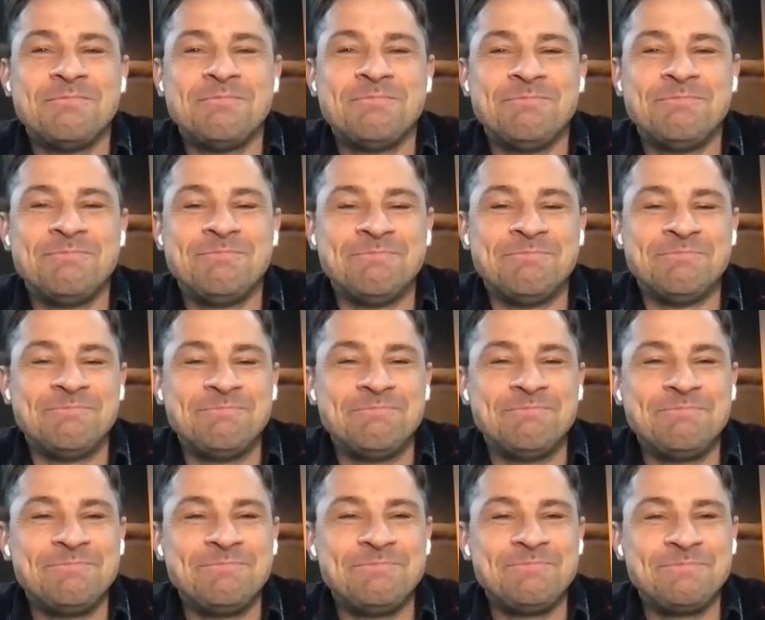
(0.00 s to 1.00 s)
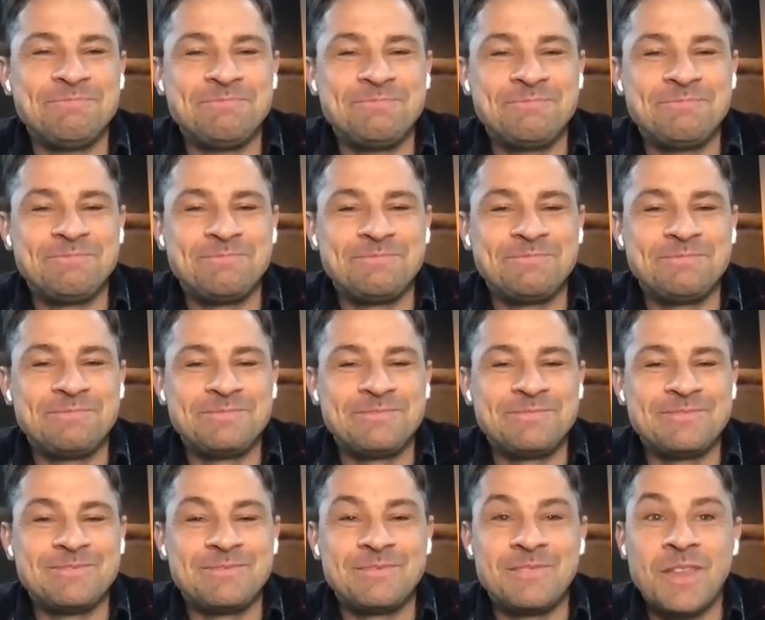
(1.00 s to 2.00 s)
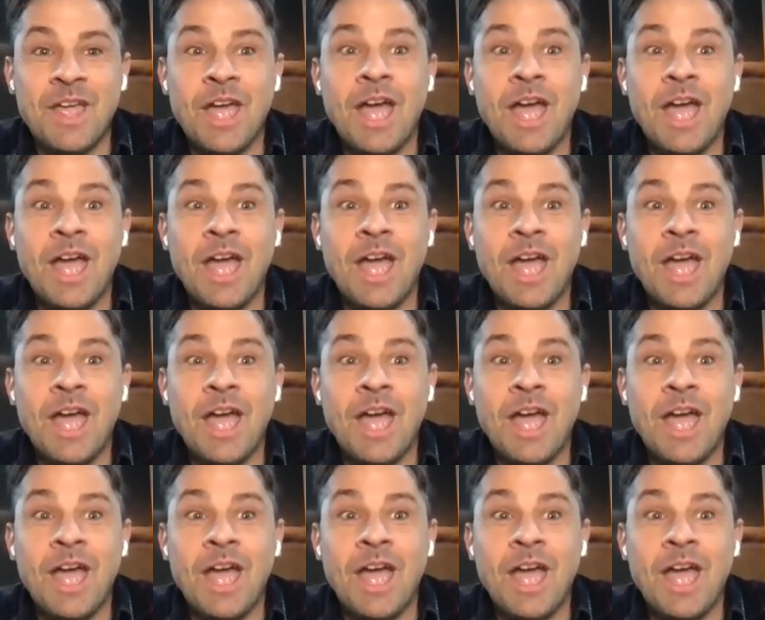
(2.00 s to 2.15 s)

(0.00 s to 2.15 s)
(silent)